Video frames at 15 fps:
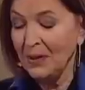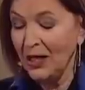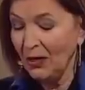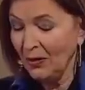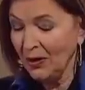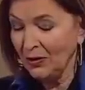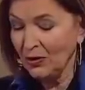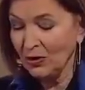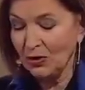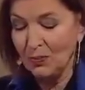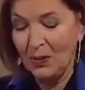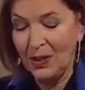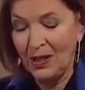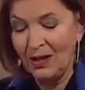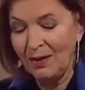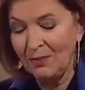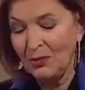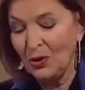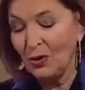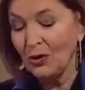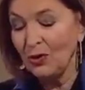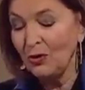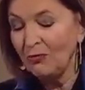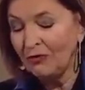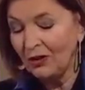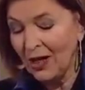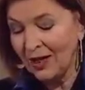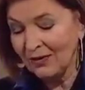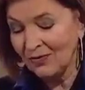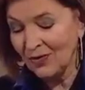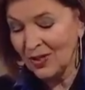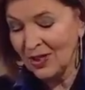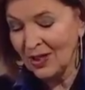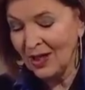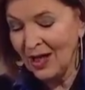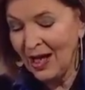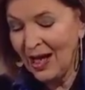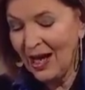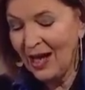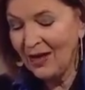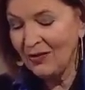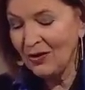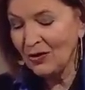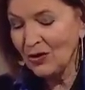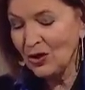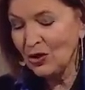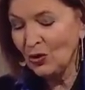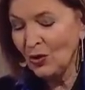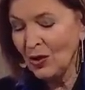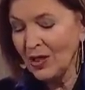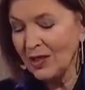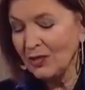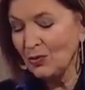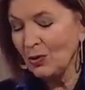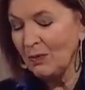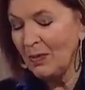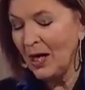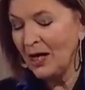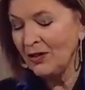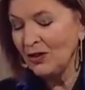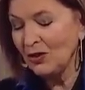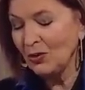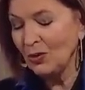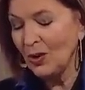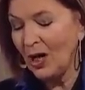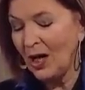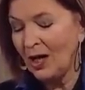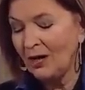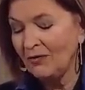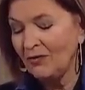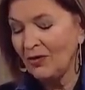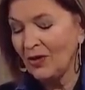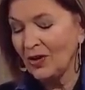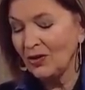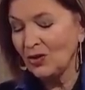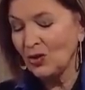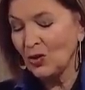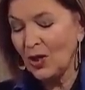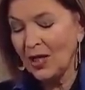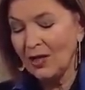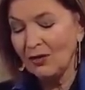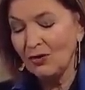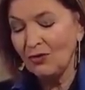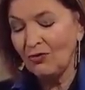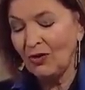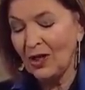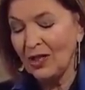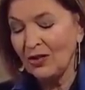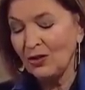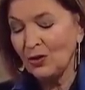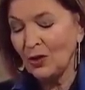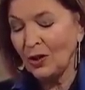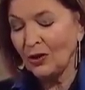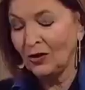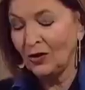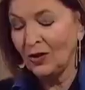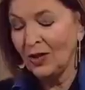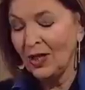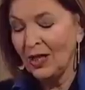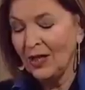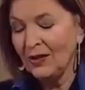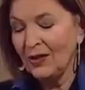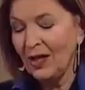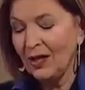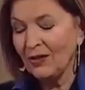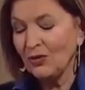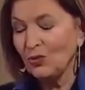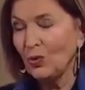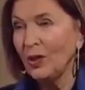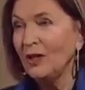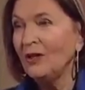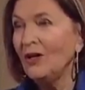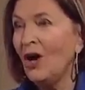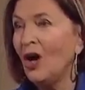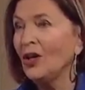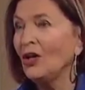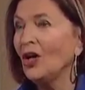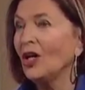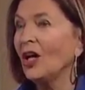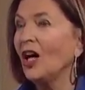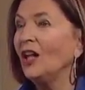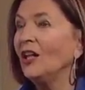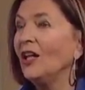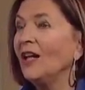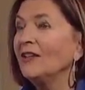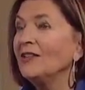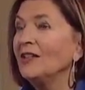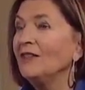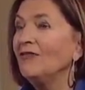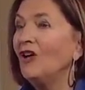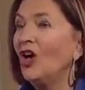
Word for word: characters become your new friends, and their stories remind you of the strange, funny struggle that is written on our collective